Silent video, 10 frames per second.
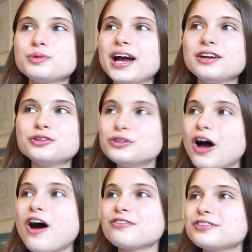We had a good
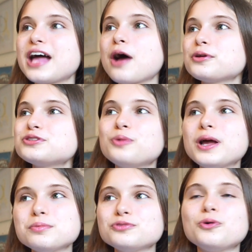half an hour to
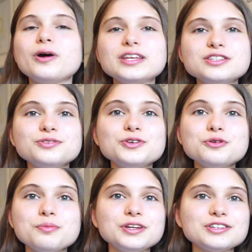wait before our interview
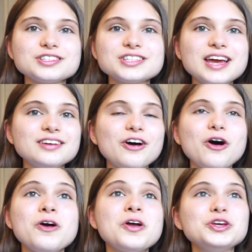and we just shared
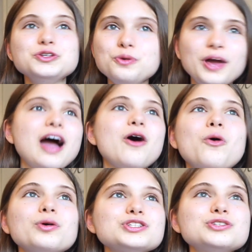our UCAT
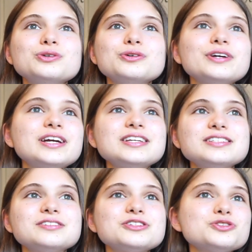horror stories
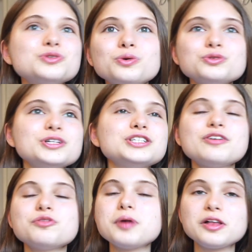and just talked to each
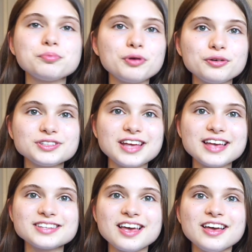other about the
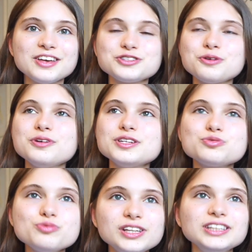process. So it's
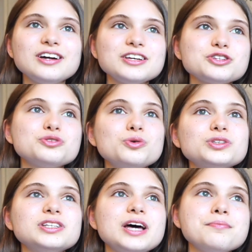really nice to talk
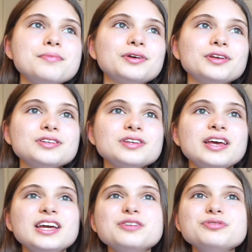to them because
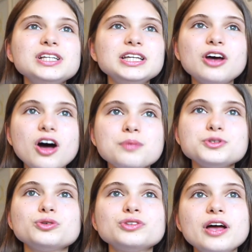it really calms
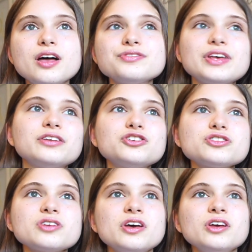your nerves, and
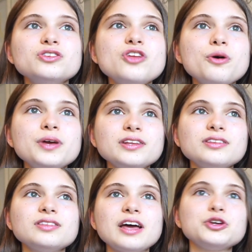just
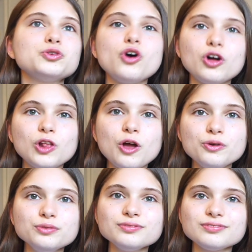knowing that you're not
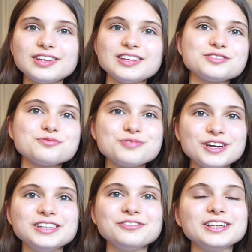alone is
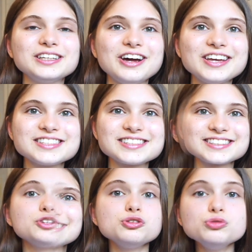really, really nice.
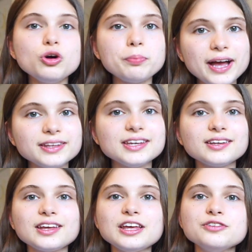Do not panic
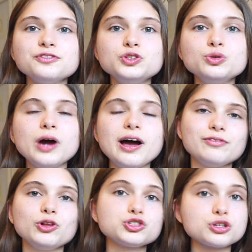if you have
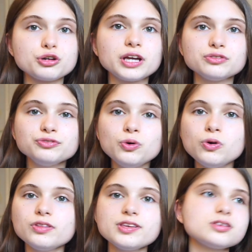lost your train of
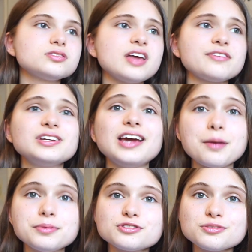thought. This has definitely
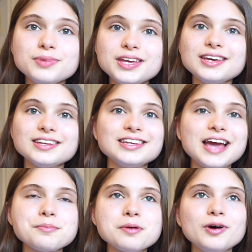happened to me in the
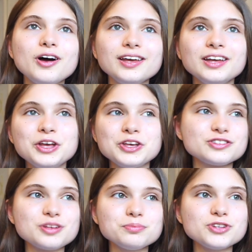MMI.
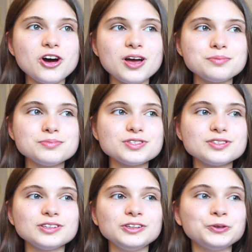Sometimes,
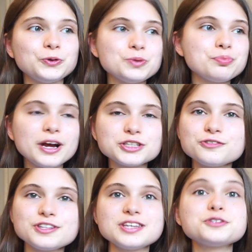you know, the pressure
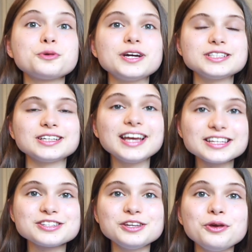of the situation
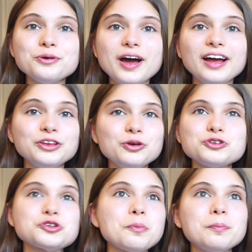gets to you and you
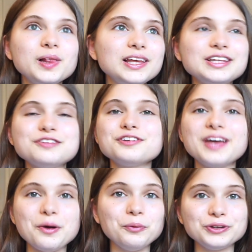just completely
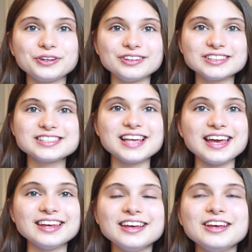forget what you're going to say.